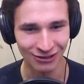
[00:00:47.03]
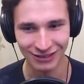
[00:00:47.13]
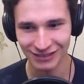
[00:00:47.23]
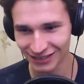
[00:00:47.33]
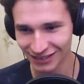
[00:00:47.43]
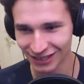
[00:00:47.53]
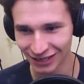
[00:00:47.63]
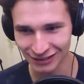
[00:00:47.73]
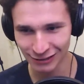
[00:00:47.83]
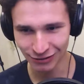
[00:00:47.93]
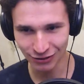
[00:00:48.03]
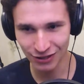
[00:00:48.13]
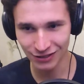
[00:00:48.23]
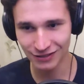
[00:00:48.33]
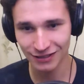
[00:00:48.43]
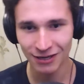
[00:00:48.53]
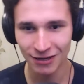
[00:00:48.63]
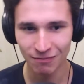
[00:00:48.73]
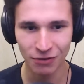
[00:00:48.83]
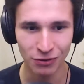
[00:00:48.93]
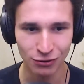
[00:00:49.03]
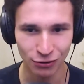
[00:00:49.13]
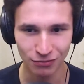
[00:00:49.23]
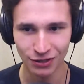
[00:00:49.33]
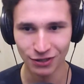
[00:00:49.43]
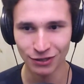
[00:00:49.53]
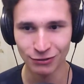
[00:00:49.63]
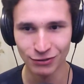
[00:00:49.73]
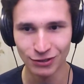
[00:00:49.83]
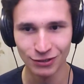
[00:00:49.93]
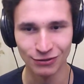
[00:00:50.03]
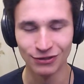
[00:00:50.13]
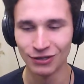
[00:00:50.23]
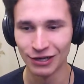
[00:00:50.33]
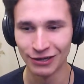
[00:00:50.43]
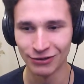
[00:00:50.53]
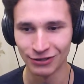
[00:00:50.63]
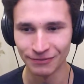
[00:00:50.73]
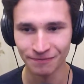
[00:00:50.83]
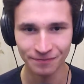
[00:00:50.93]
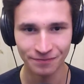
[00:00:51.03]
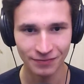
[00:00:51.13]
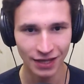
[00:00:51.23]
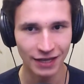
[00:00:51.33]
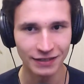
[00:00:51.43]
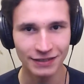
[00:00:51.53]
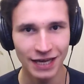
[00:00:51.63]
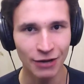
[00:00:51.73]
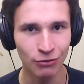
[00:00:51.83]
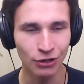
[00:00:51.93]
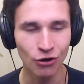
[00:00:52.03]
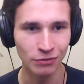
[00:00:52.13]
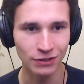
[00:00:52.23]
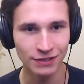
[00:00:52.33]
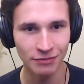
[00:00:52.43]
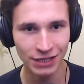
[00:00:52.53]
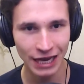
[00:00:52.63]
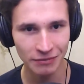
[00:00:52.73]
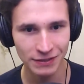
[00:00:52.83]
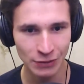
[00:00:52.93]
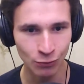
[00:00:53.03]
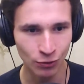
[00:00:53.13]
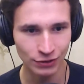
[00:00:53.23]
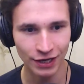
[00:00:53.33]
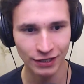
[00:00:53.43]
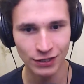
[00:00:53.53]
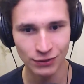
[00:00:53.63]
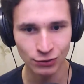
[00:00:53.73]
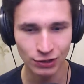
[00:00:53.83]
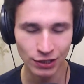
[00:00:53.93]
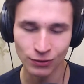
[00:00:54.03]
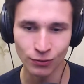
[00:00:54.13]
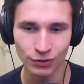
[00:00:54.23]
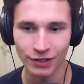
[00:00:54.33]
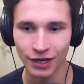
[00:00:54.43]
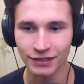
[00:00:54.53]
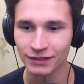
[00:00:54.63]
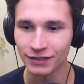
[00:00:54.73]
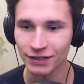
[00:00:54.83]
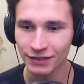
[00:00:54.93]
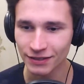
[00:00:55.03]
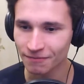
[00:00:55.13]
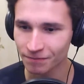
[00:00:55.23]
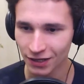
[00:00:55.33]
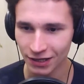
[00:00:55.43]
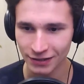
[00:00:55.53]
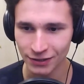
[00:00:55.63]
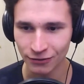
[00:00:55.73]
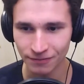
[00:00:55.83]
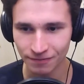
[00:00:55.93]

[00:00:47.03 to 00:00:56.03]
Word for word: Let's let's look at this. Maybe it will be good to uh, learn, and I will comment sometimes what I understood and what I didn't. Let's go.